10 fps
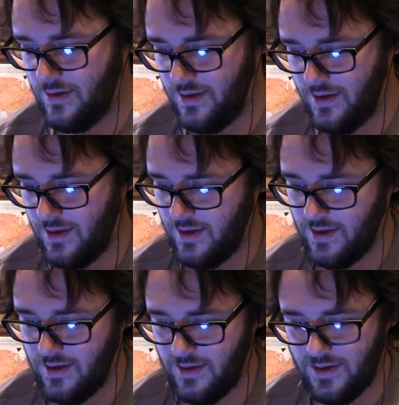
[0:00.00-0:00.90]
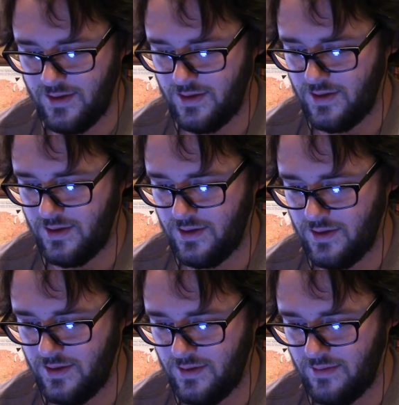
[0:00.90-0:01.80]
Uh,
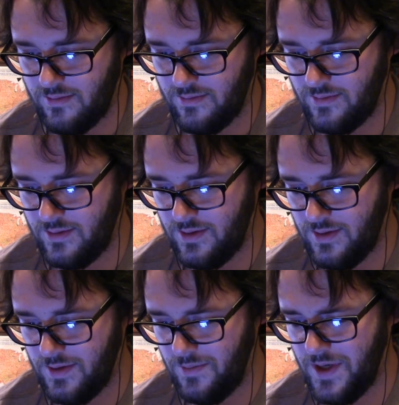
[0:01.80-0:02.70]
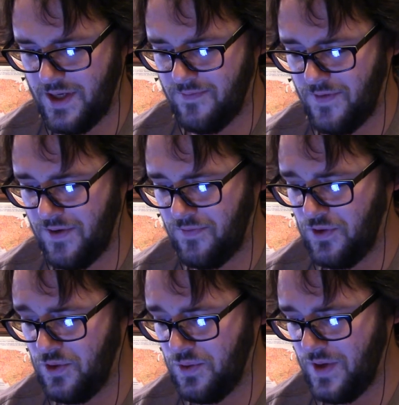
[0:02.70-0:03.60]
they're making fun of
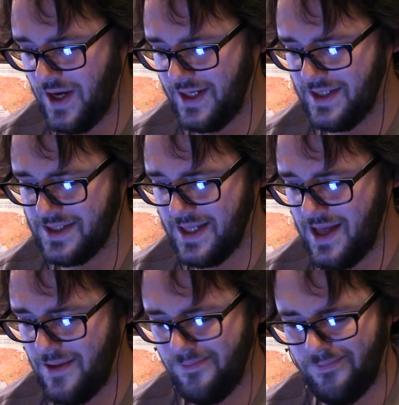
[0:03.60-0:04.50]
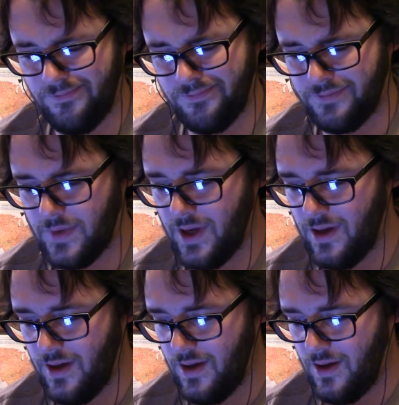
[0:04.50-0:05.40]
you, not Islam.
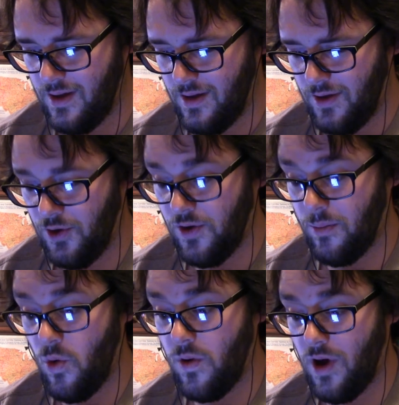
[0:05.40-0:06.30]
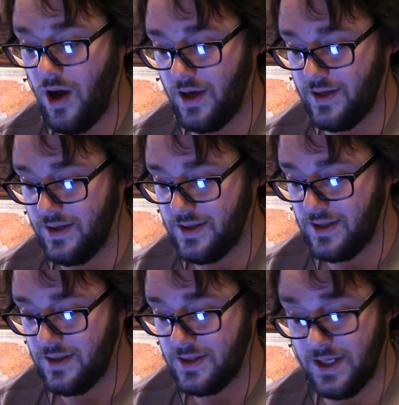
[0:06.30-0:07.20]
You're a moron,
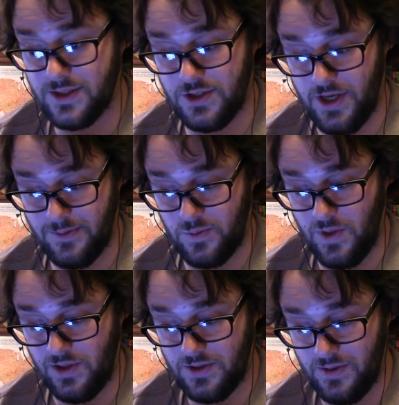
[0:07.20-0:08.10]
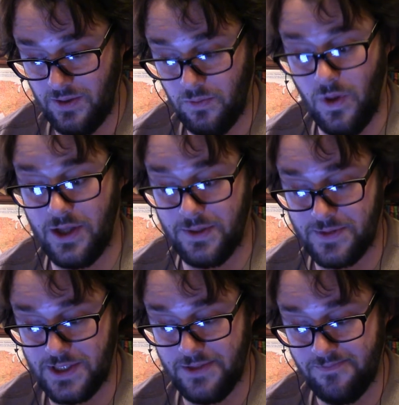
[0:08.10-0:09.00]
says James Will-
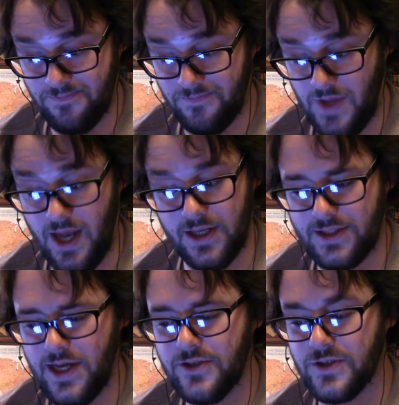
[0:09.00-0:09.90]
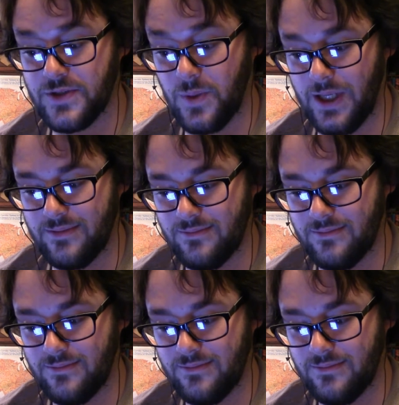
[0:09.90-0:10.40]
Williamson, and a dangerous one.